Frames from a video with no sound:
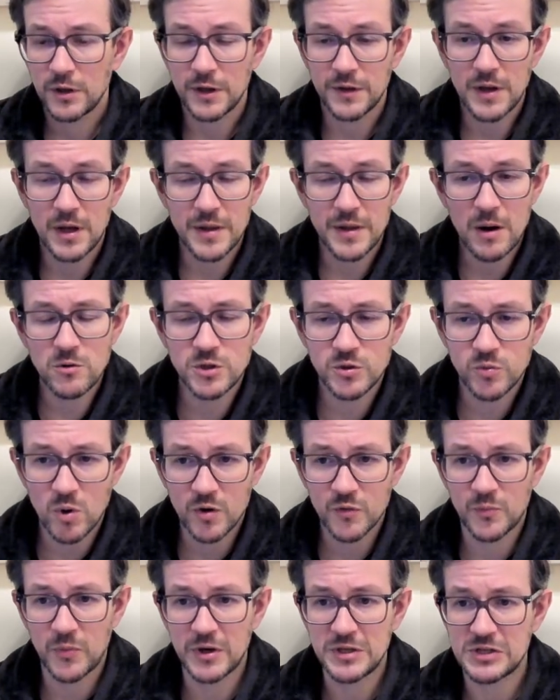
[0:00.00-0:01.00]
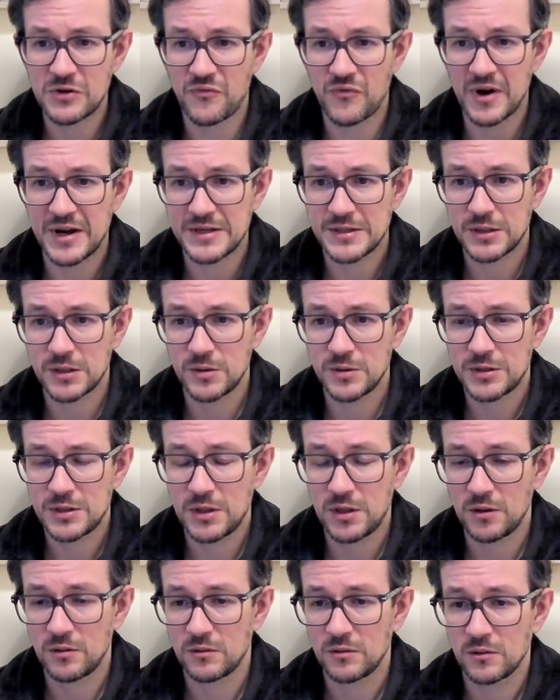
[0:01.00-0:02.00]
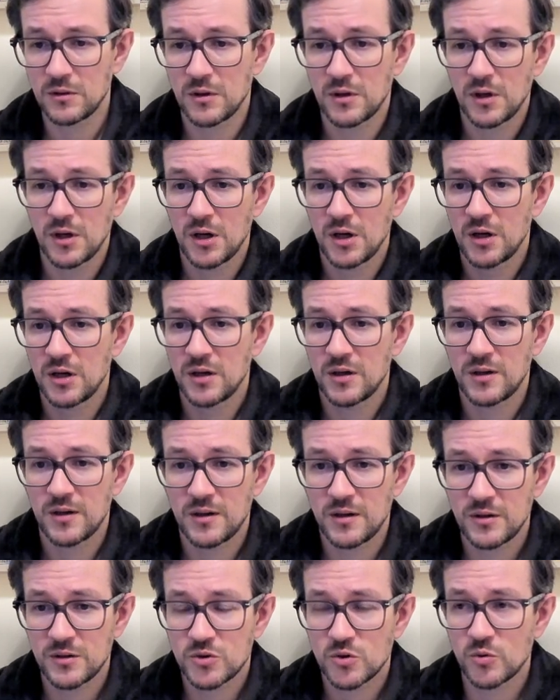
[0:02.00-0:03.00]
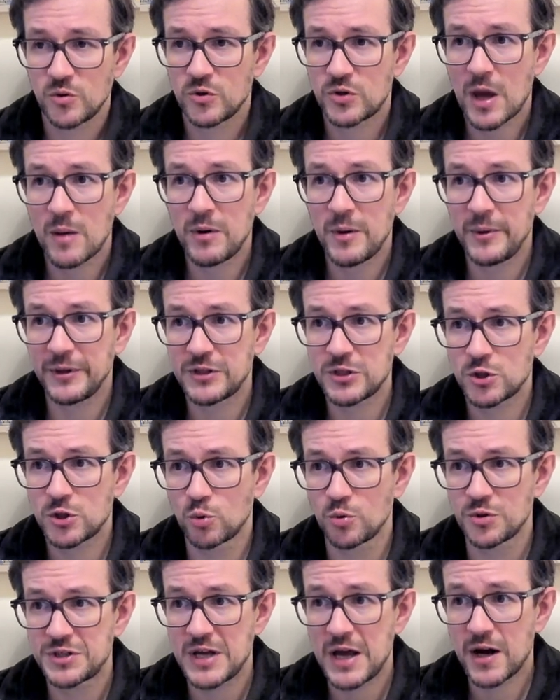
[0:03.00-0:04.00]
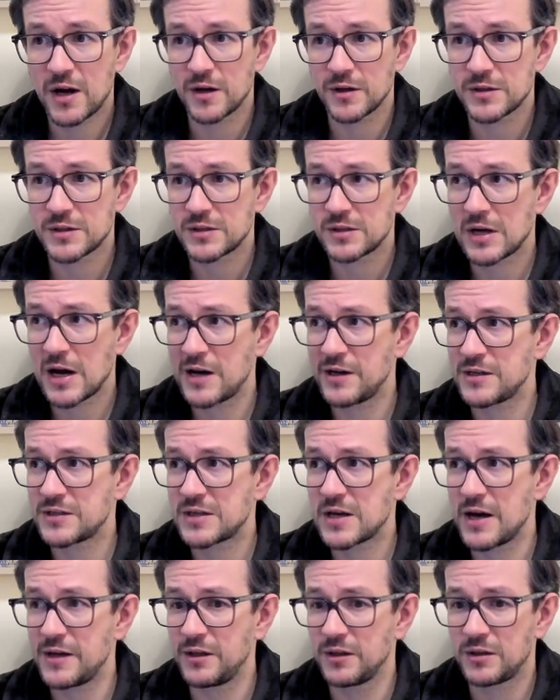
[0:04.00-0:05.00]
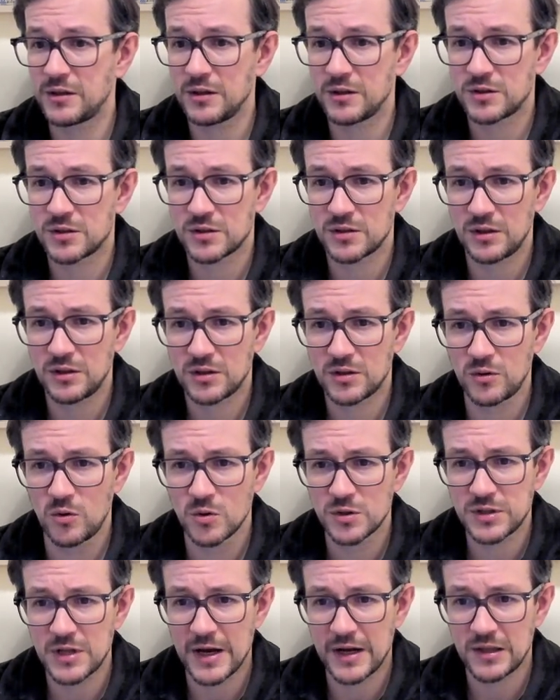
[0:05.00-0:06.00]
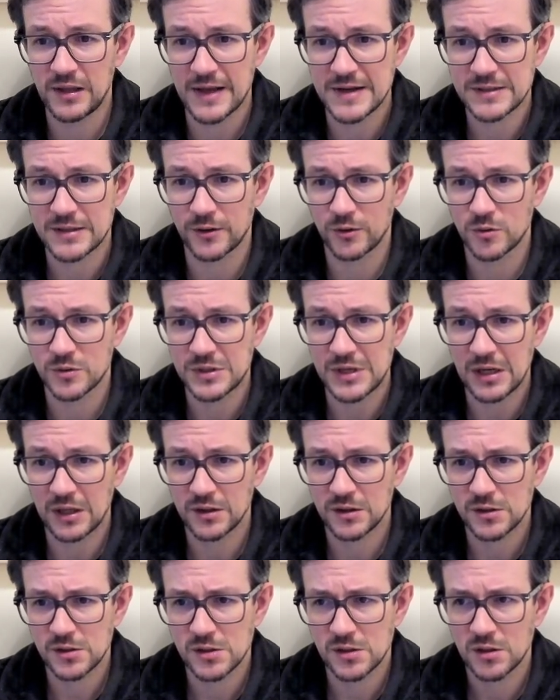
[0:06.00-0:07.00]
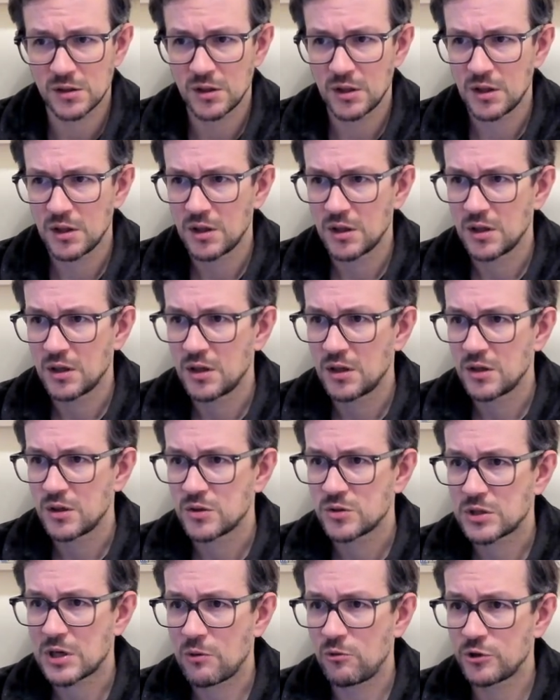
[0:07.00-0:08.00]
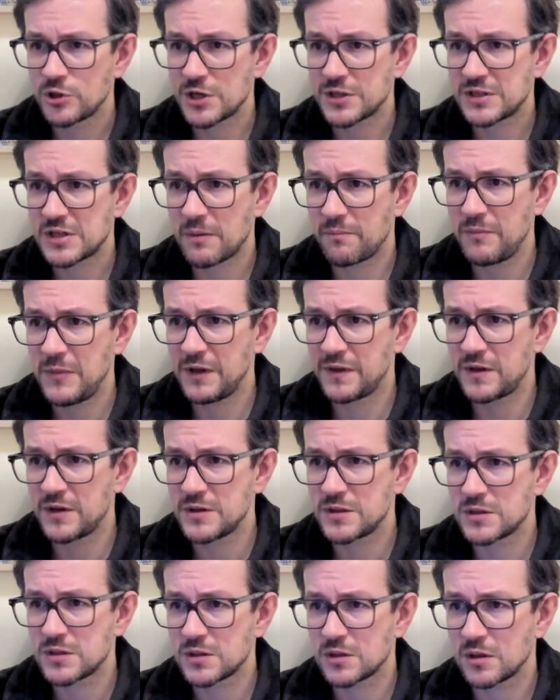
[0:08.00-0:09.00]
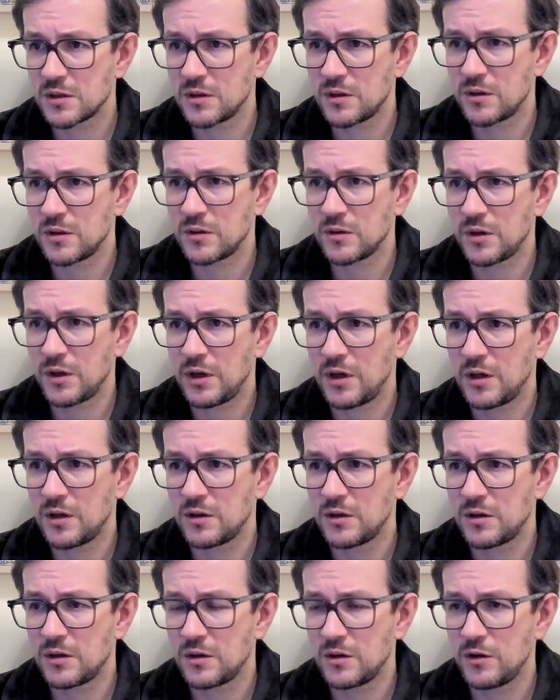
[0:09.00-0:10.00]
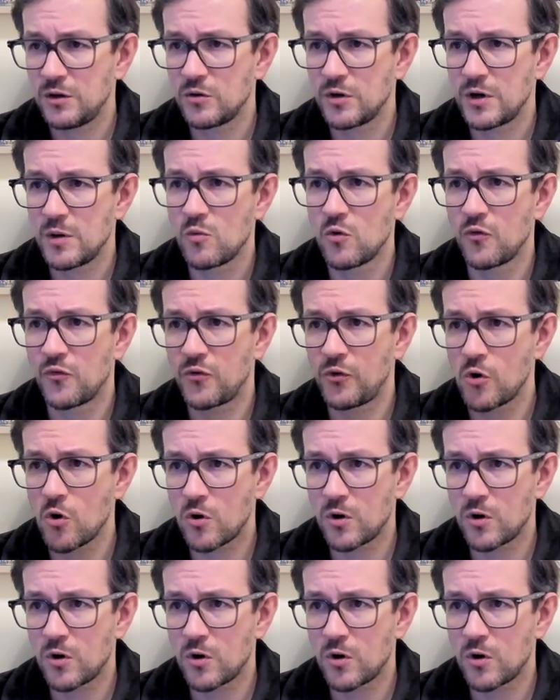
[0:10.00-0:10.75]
Okay, now it's worked pretty fast, you see. So your time limit is 2 seconds. I decided it looks like less than 2 seconds. So I will just submit this. Again, you remove